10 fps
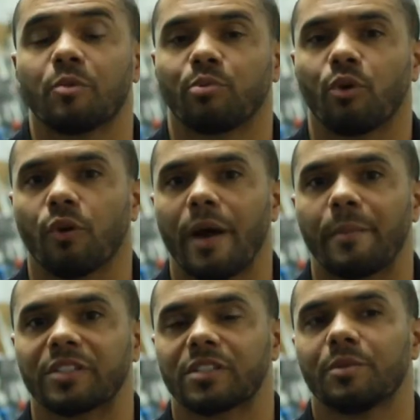program,
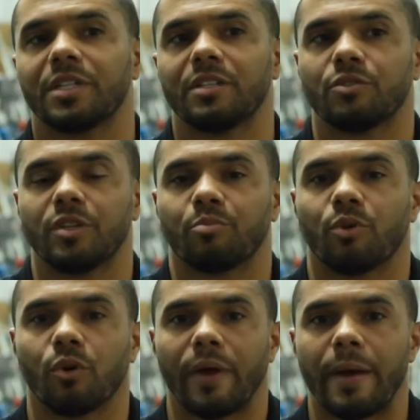our summer D2D
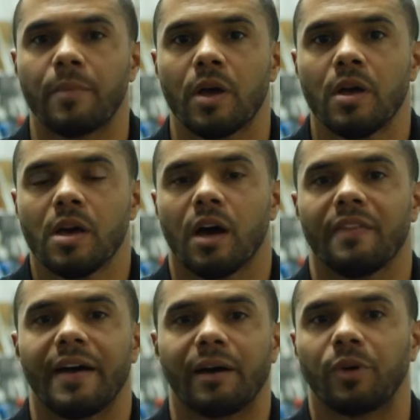program uh,
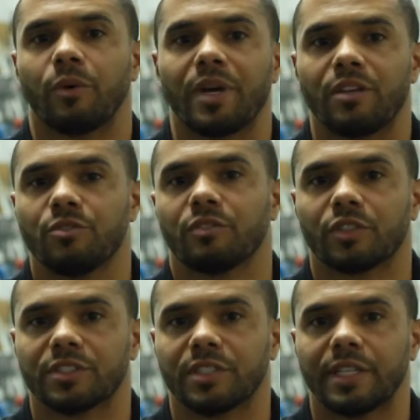that went away to
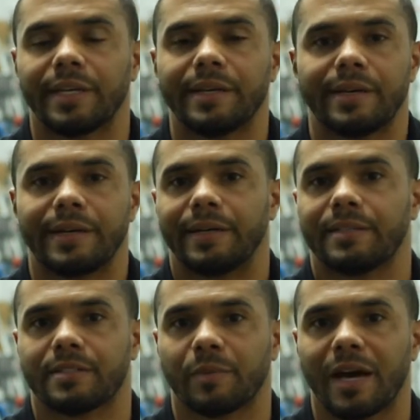university. Uh,
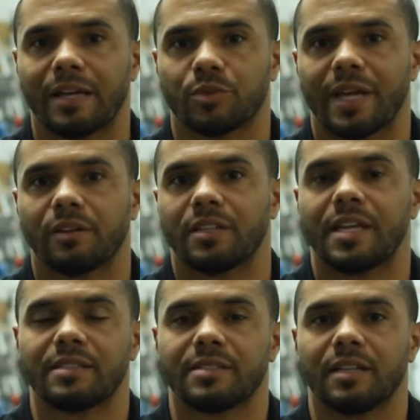some guys were down in the
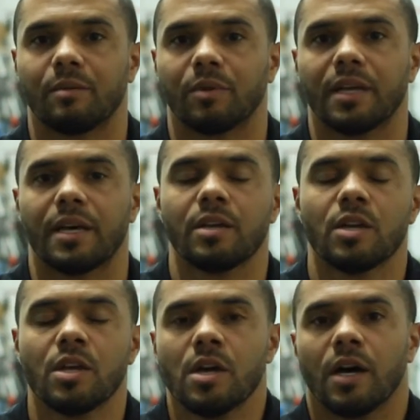NCAA,
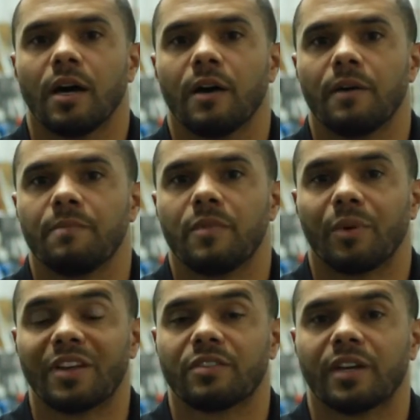um, the
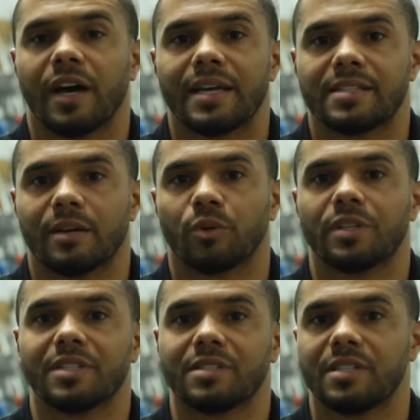rest of the guys that were
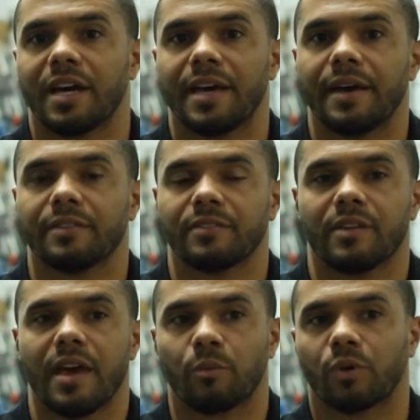in the CIS,
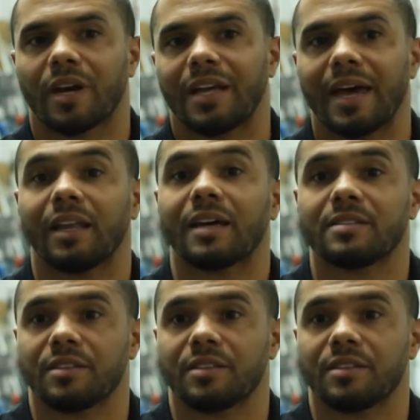and we're kind of analyzing